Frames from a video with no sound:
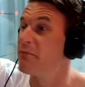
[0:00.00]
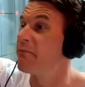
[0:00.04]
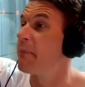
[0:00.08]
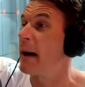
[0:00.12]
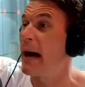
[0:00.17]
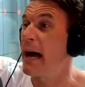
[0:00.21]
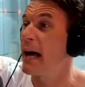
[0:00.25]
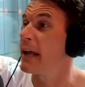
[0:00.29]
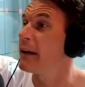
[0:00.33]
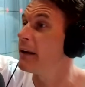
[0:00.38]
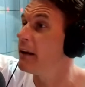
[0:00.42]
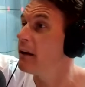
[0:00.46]

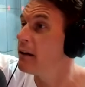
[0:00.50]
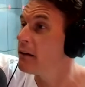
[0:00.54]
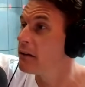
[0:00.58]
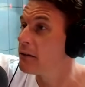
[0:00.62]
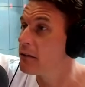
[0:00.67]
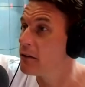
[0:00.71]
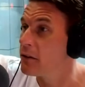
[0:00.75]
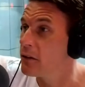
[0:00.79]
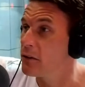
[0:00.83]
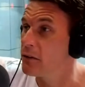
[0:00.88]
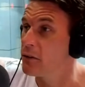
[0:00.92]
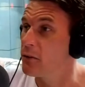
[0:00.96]
partner,
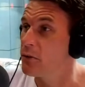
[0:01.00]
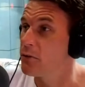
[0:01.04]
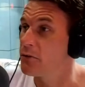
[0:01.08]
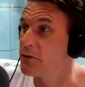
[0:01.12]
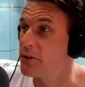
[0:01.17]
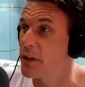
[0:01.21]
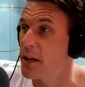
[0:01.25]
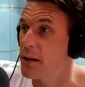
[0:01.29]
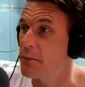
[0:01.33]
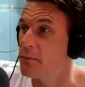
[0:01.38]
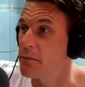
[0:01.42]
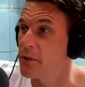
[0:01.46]
who all
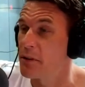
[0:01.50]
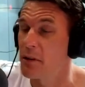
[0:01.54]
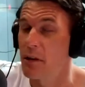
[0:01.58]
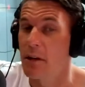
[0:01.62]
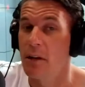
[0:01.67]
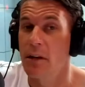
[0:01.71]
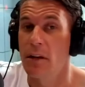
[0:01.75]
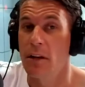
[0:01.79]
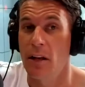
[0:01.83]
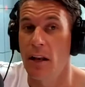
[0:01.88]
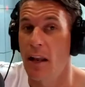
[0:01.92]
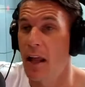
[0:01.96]
seemed
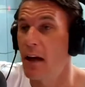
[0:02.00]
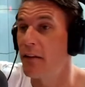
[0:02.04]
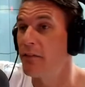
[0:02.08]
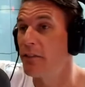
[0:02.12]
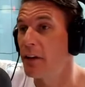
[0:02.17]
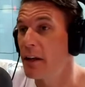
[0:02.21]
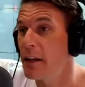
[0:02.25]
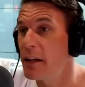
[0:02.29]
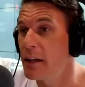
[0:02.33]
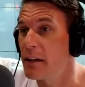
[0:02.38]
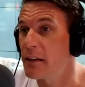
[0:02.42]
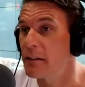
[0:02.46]

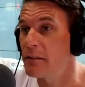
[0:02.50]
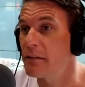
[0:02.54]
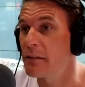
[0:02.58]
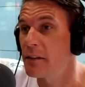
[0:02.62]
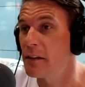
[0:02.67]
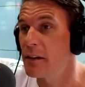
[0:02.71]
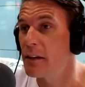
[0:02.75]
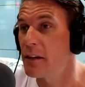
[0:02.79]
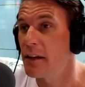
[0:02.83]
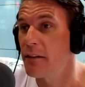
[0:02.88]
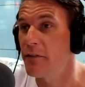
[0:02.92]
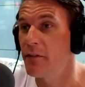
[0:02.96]
lovely
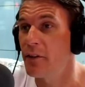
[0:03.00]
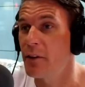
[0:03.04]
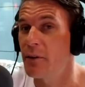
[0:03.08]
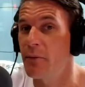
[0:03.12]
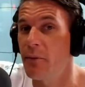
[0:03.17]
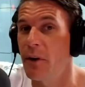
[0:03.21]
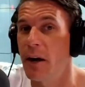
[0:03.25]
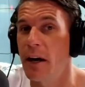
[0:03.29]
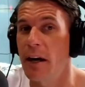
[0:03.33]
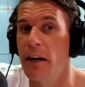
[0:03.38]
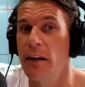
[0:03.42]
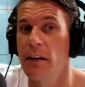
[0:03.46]
in every
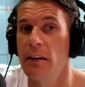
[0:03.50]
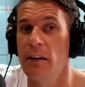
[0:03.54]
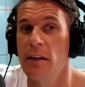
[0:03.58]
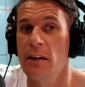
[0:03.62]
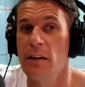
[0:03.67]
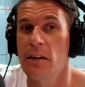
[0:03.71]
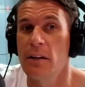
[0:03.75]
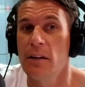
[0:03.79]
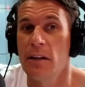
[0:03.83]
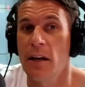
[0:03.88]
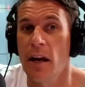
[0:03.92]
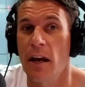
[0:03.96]
way,
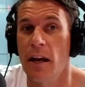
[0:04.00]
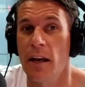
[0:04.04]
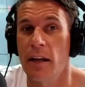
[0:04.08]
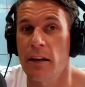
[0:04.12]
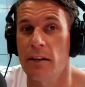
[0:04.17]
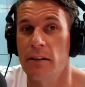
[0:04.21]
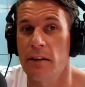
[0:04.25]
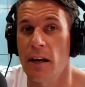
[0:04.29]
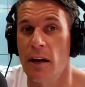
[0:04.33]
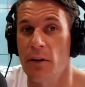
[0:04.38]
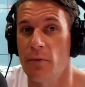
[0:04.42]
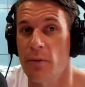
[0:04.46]

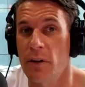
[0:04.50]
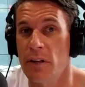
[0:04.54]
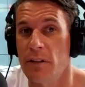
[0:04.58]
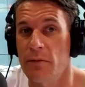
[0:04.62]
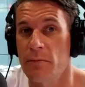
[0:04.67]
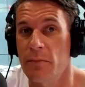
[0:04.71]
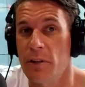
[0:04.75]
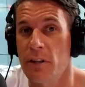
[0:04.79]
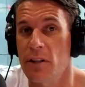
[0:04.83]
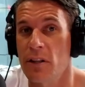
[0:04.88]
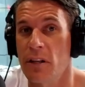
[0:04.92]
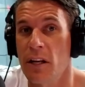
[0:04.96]
and
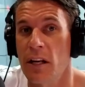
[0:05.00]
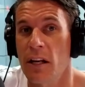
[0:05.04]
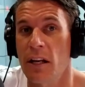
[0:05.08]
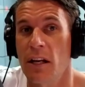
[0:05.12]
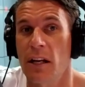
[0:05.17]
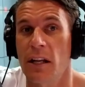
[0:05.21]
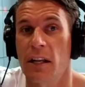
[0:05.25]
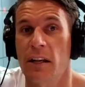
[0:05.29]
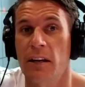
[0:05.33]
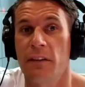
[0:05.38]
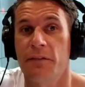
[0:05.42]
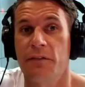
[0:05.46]
reasonably
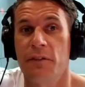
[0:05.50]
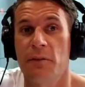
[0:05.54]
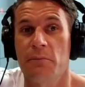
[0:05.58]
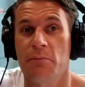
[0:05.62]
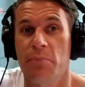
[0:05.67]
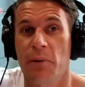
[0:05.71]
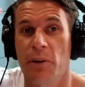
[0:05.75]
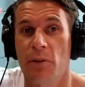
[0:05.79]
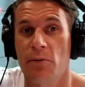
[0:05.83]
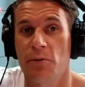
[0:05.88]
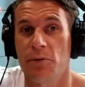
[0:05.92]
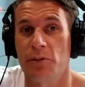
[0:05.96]
genetically gifted,
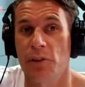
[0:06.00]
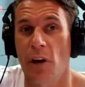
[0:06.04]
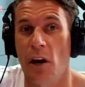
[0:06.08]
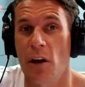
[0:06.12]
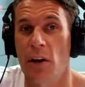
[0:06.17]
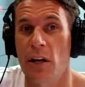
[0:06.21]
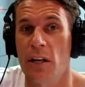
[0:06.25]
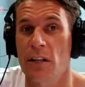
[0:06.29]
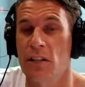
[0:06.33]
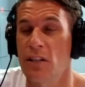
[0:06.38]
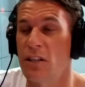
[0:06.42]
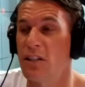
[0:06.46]
but also
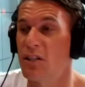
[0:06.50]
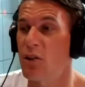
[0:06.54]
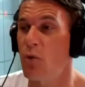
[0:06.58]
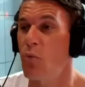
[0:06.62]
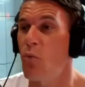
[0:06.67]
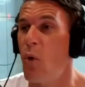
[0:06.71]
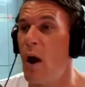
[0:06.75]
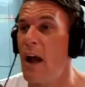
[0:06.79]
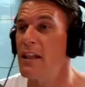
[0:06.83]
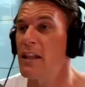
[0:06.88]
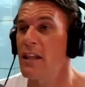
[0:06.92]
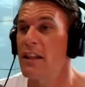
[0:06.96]
in just the
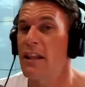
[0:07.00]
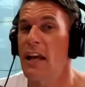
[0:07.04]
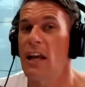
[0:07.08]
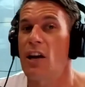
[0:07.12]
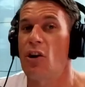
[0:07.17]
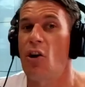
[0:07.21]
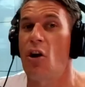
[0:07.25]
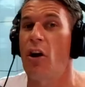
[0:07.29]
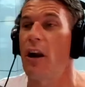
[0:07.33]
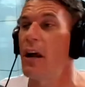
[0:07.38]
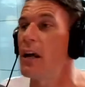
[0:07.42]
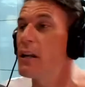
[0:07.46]
way that they
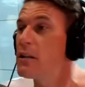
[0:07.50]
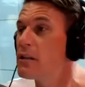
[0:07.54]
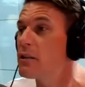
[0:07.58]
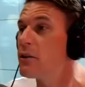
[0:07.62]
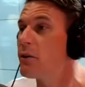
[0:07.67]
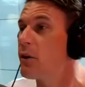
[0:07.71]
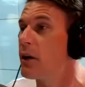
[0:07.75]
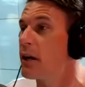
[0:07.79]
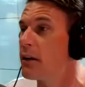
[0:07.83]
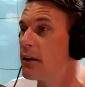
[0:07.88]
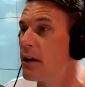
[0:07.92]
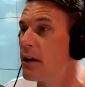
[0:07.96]
got into it.